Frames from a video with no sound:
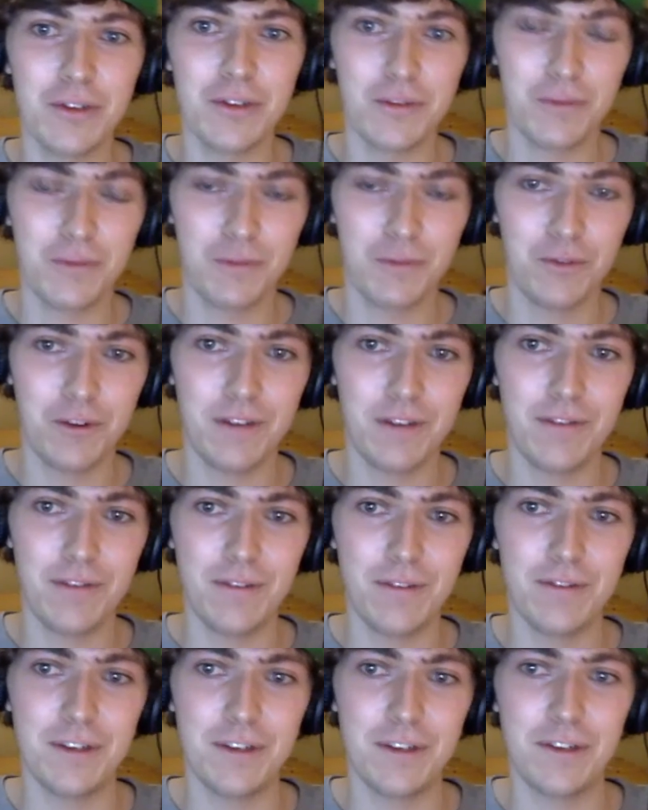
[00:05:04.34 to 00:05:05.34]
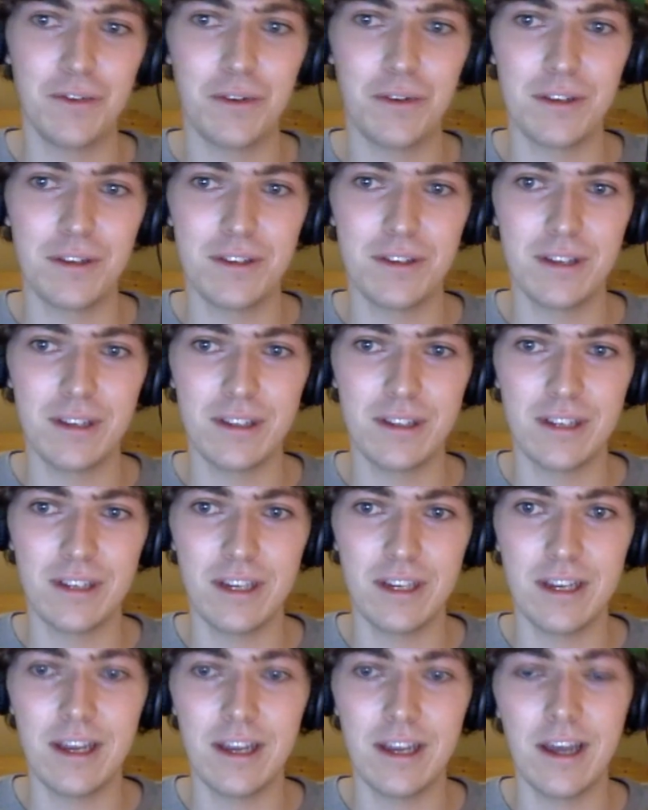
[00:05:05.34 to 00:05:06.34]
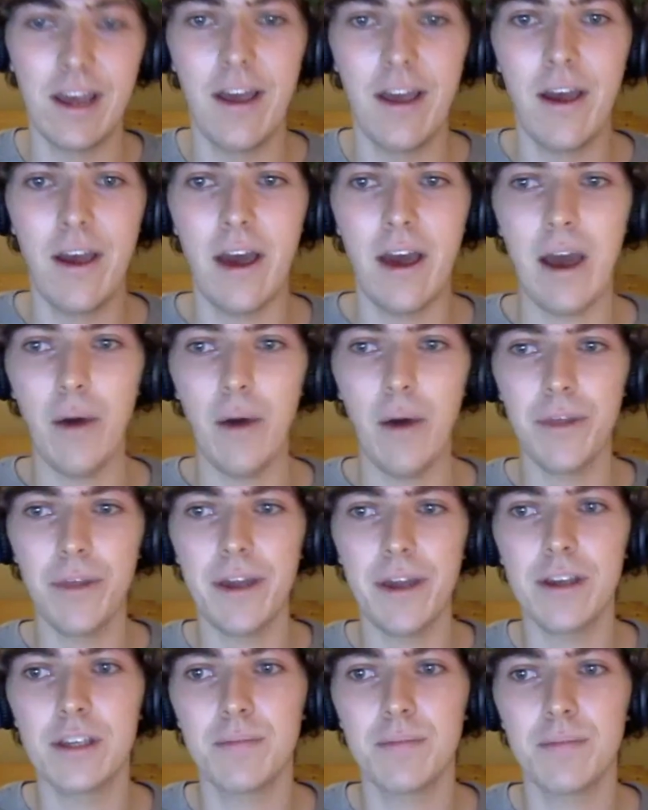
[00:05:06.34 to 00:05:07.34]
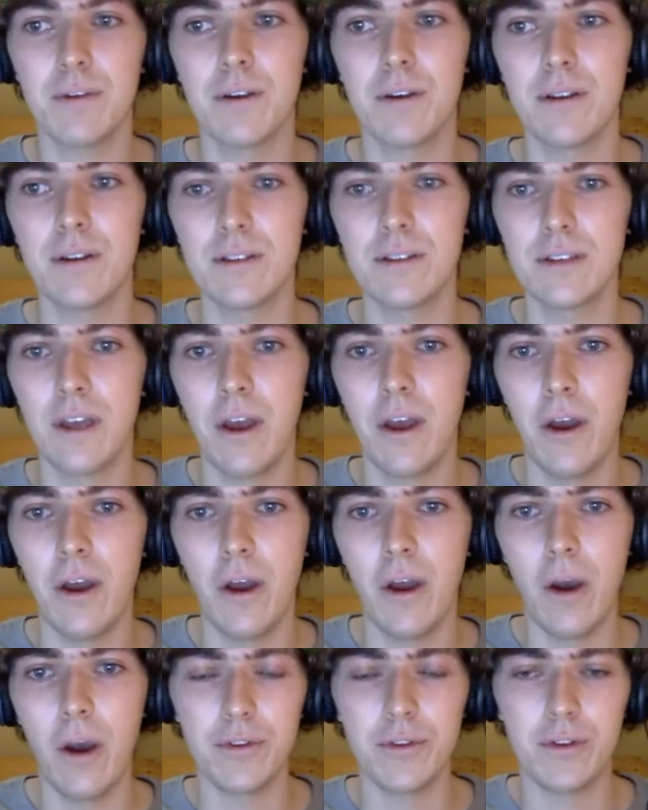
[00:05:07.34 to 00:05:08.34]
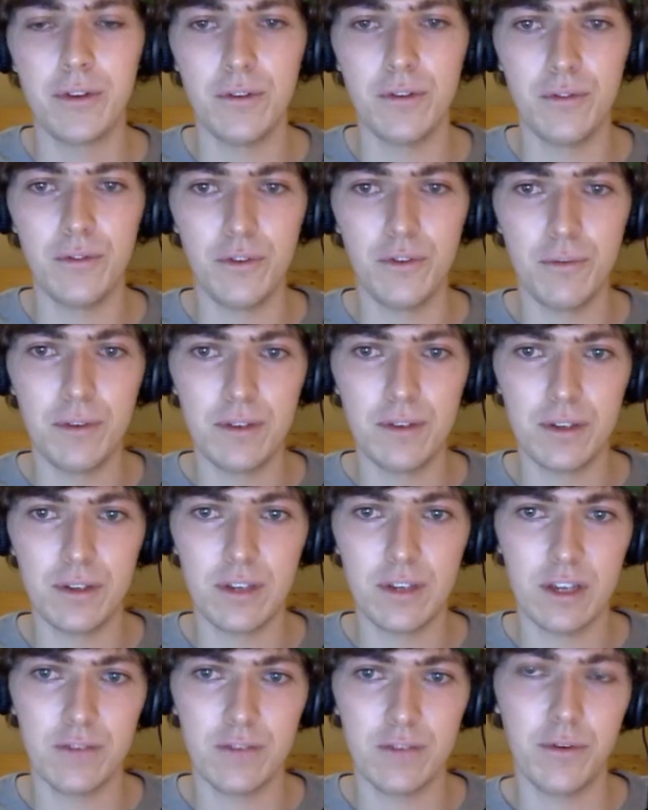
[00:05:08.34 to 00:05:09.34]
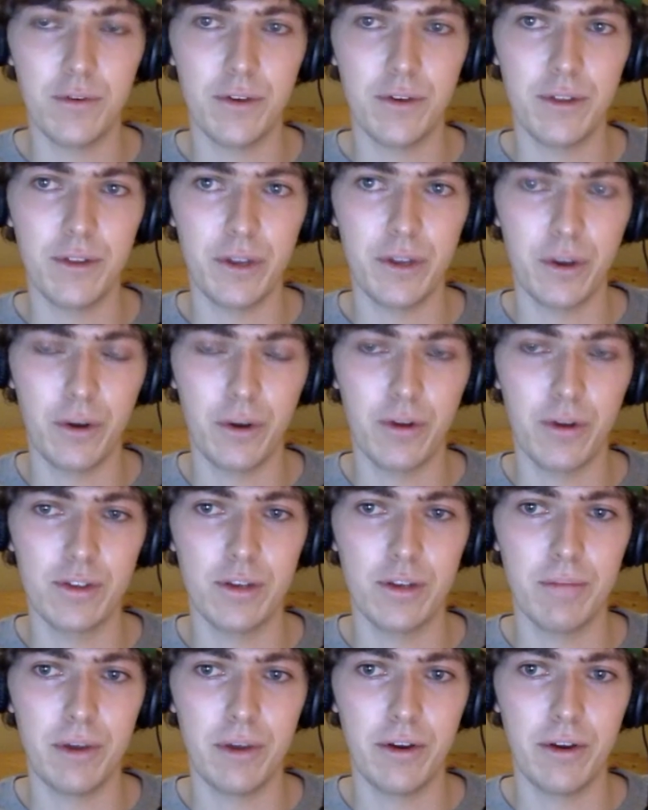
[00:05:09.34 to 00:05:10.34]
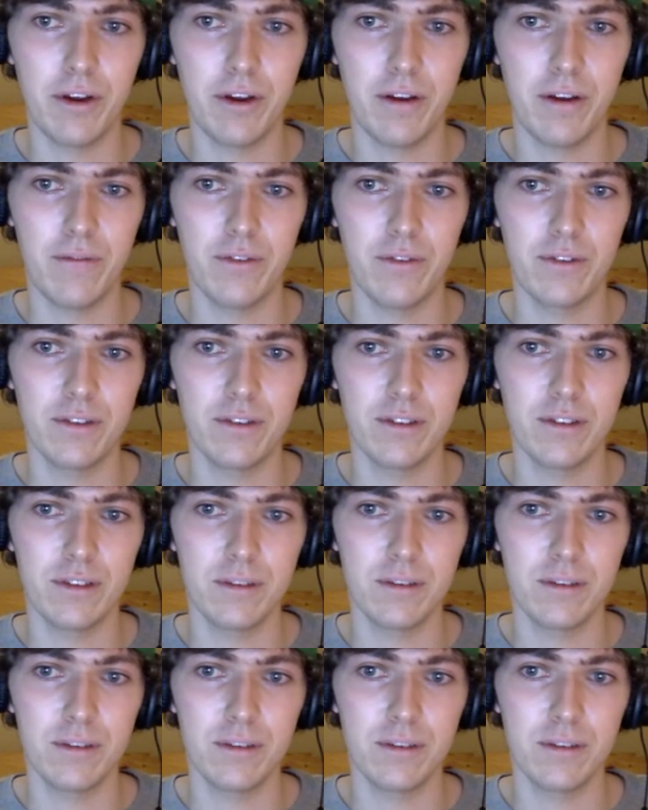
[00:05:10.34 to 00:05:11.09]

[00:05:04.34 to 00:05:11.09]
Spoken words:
from 2015 2016. How will that experience help the two of you be successful in the current Sun Belt Conference?